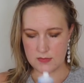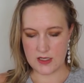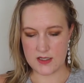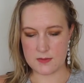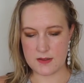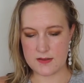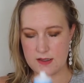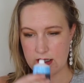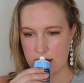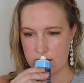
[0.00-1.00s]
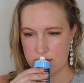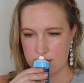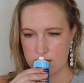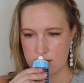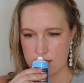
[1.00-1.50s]
It smells like
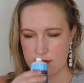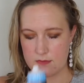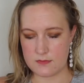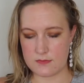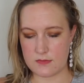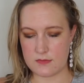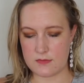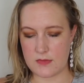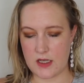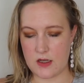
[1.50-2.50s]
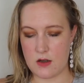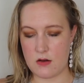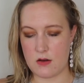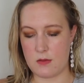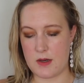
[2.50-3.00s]
like
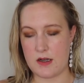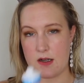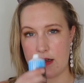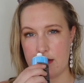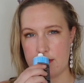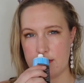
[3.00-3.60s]
cocoa butter,